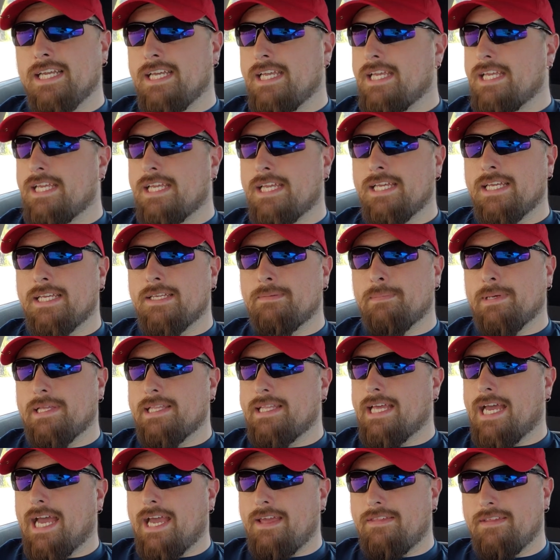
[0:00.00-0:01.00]

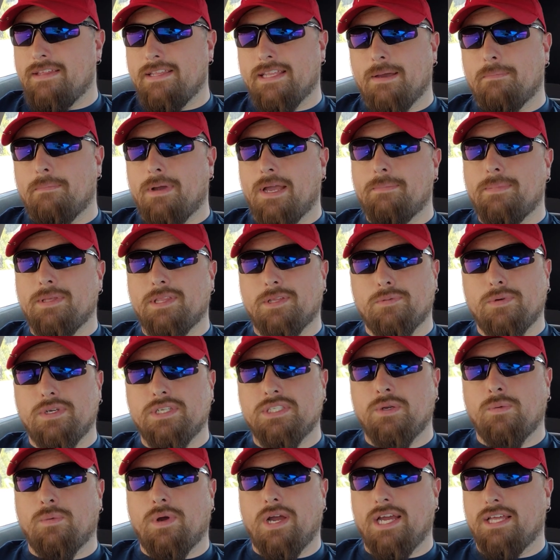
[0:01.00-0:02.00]
But I think that might be the
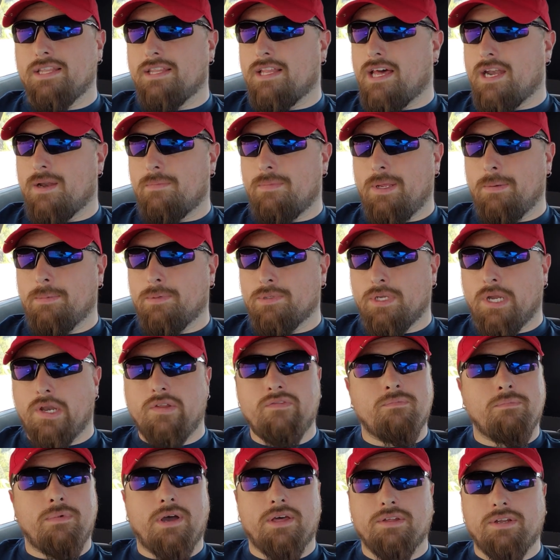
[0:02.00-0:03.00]
reason why a lot of people don't
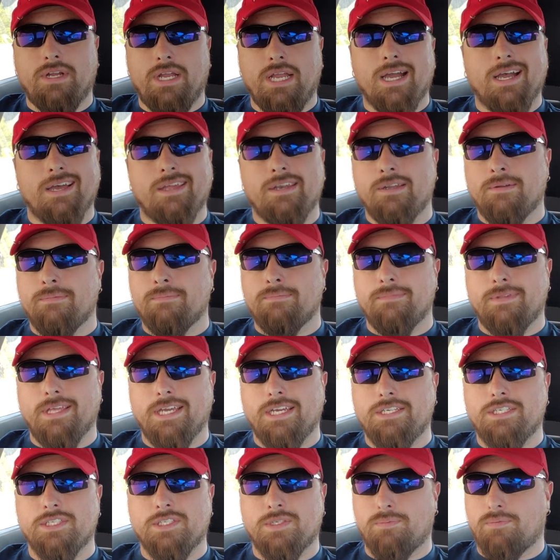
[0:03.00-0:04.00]
even bother gutting them.
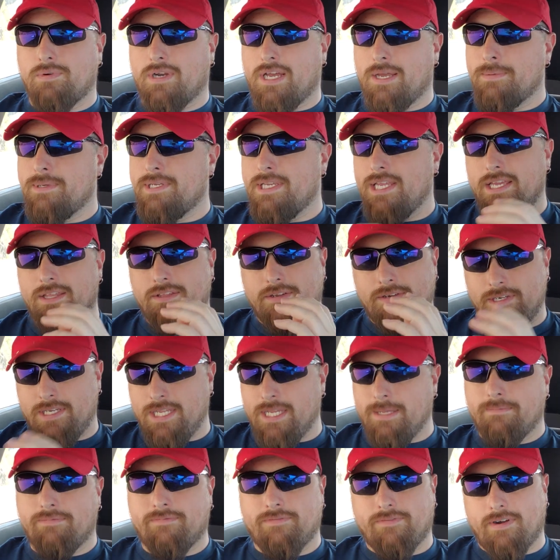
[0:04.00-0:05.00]
They just probably either
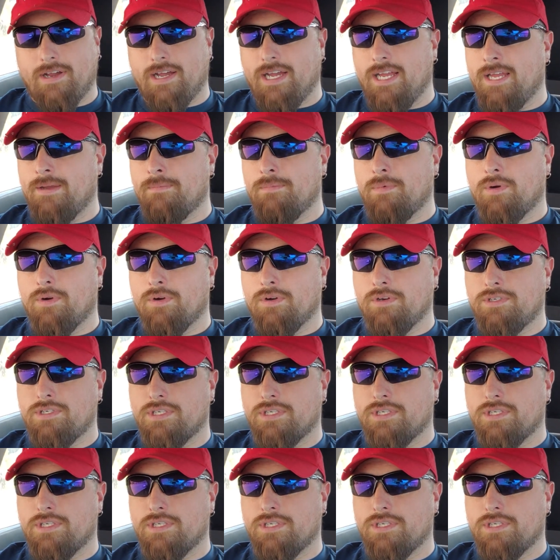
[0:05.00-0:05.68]
deep fry them or